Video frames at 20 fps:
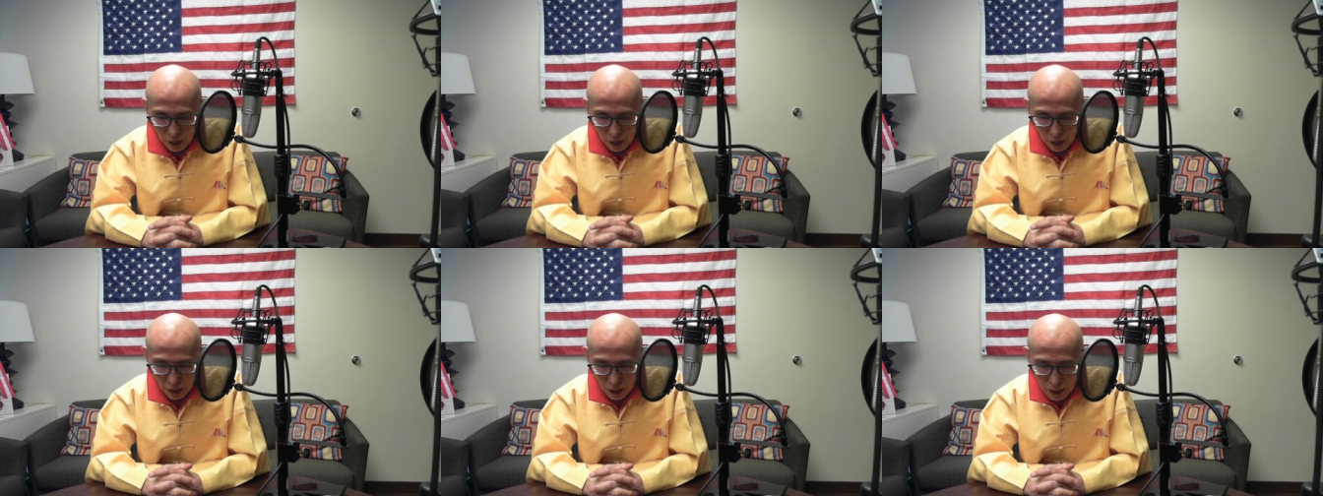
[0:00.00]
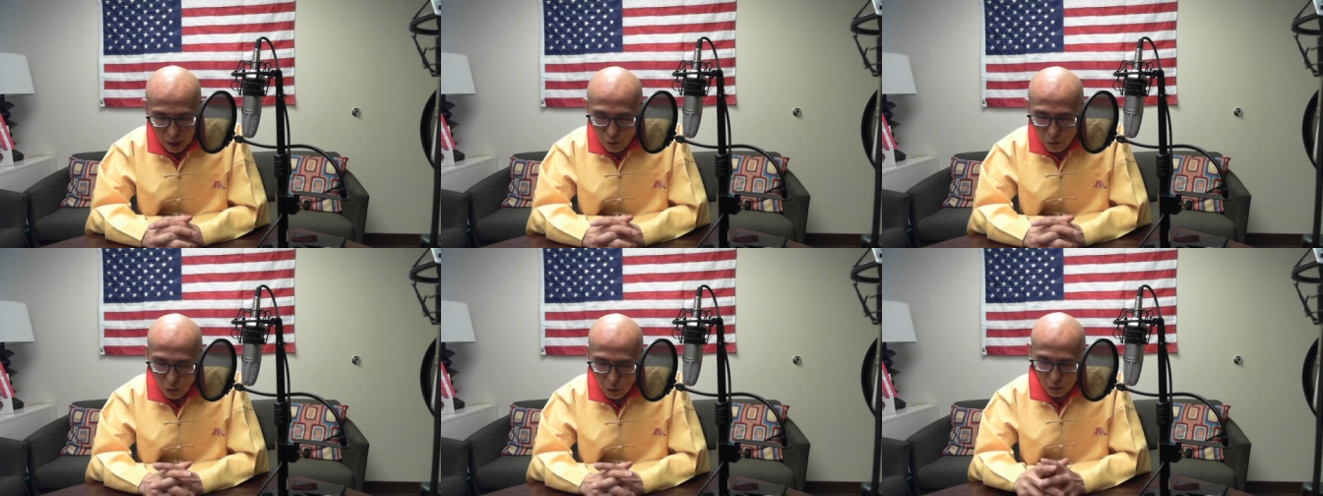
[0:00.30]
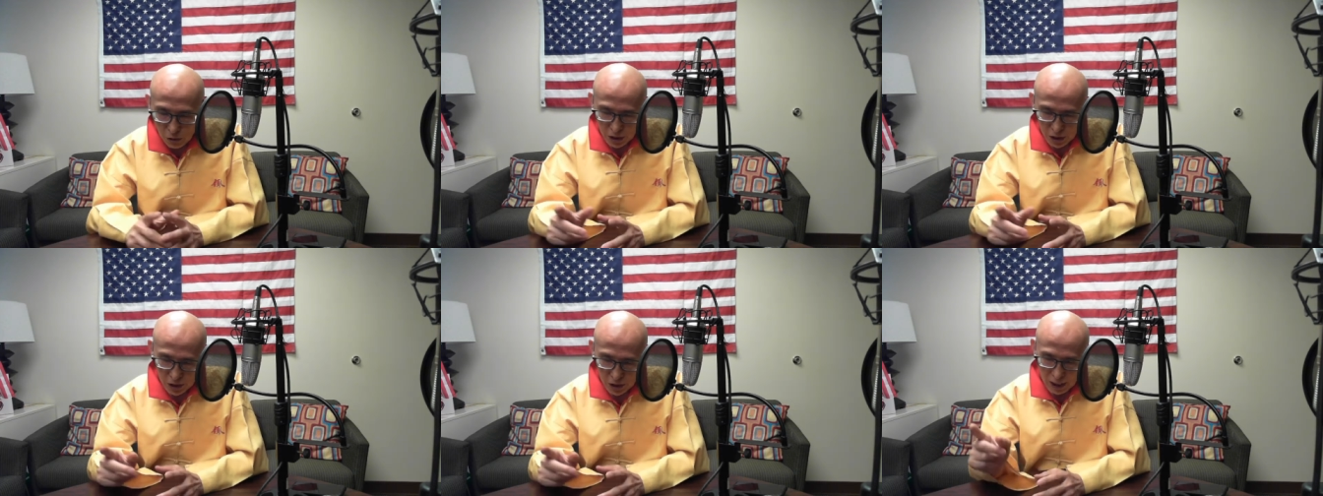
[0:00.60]
If you
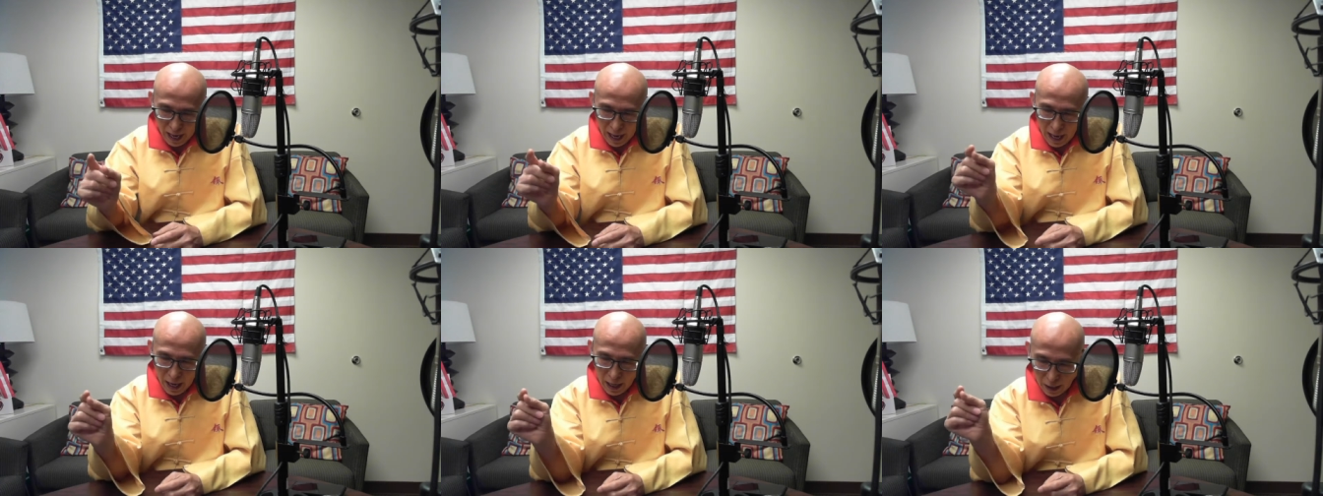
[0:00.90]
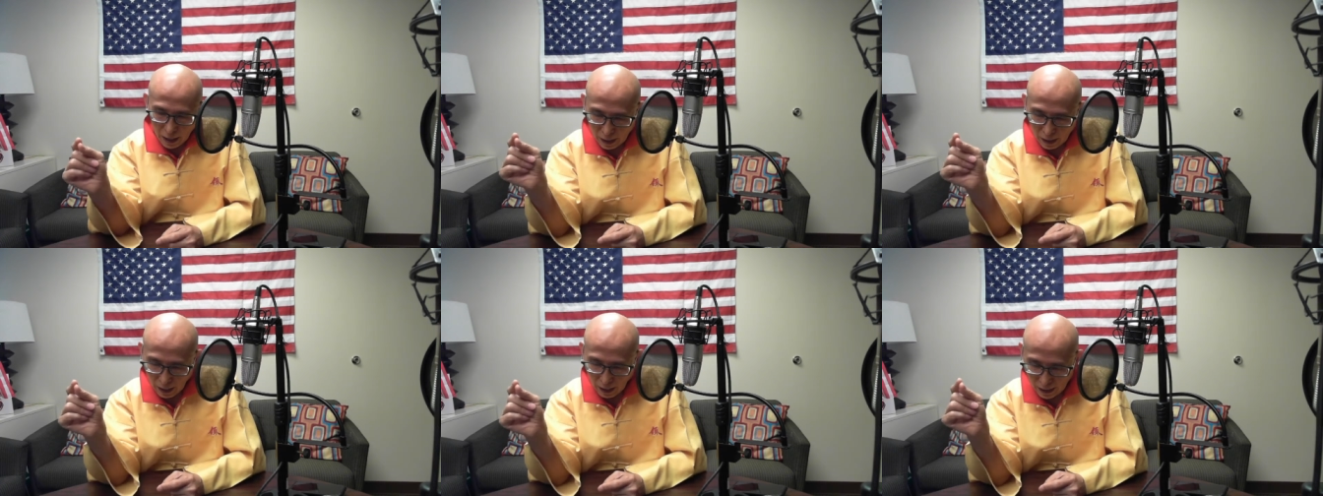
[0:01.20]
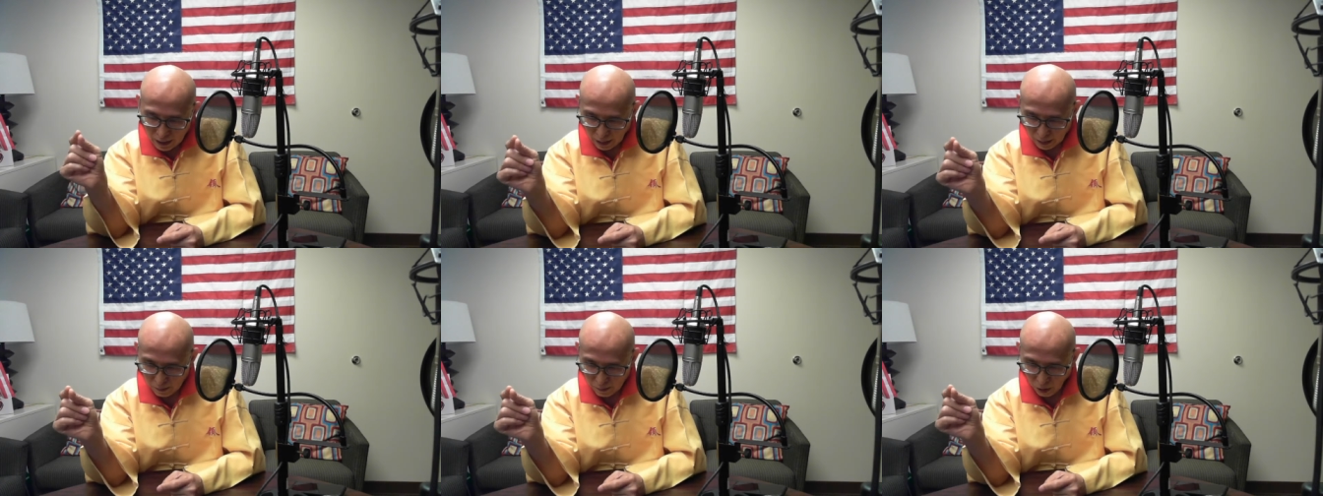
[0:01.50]
stay in
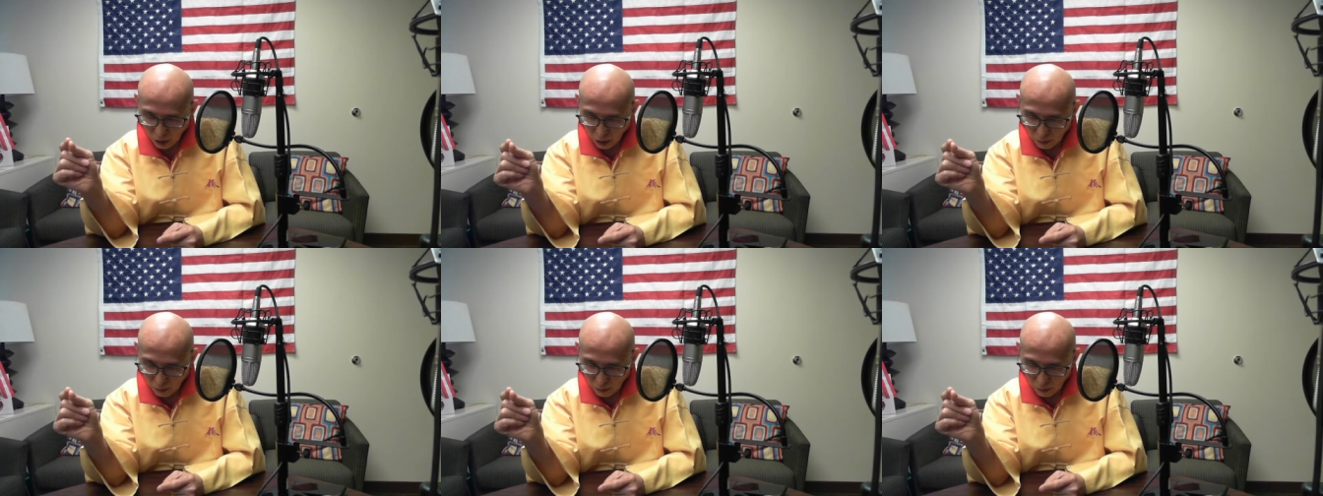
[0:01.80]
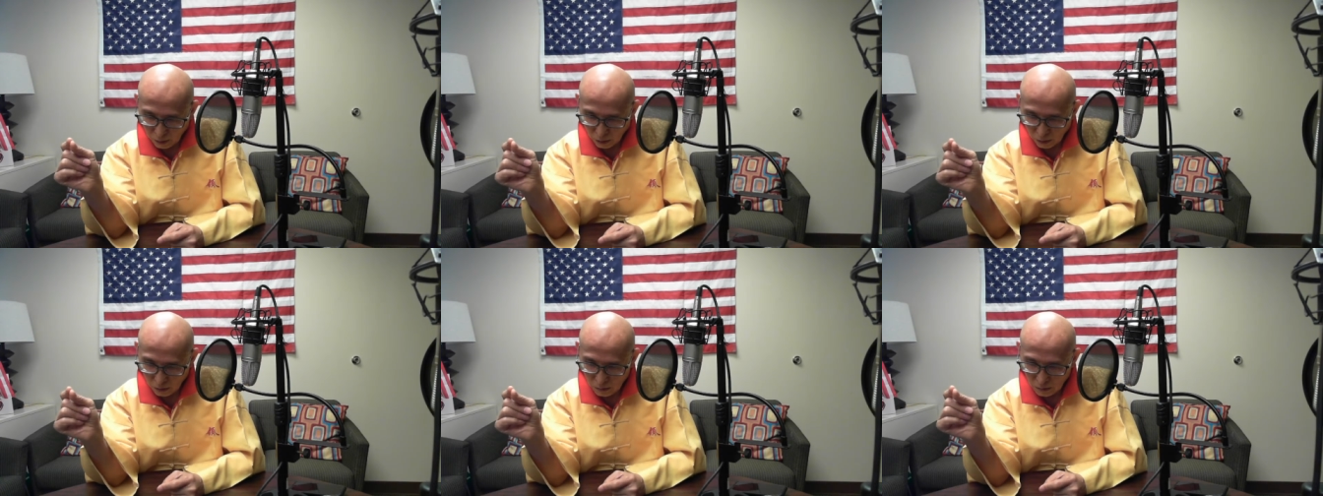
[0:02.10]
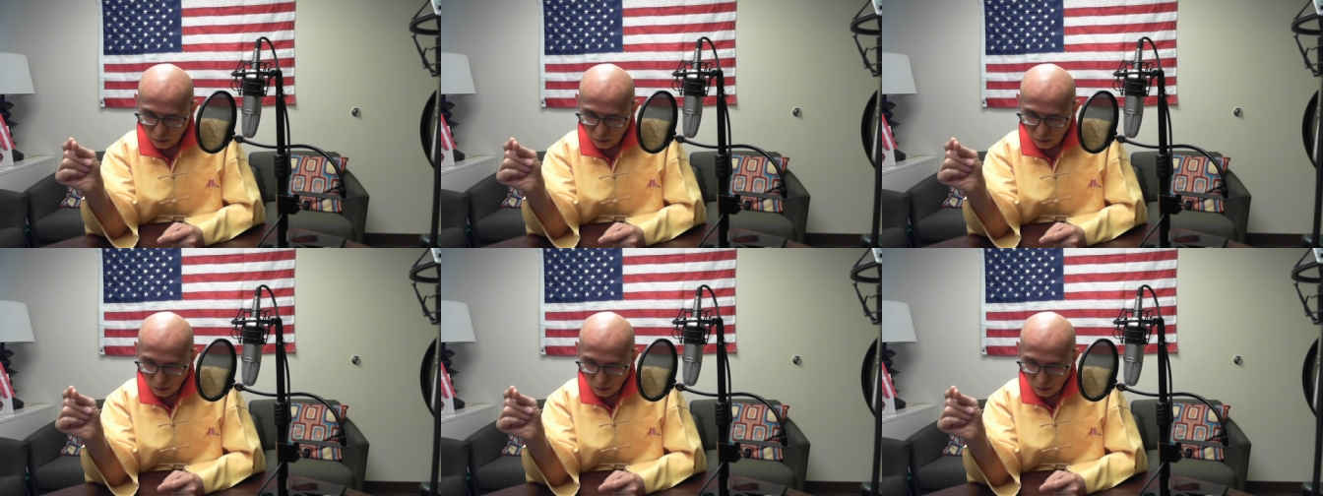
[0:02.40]
that problem,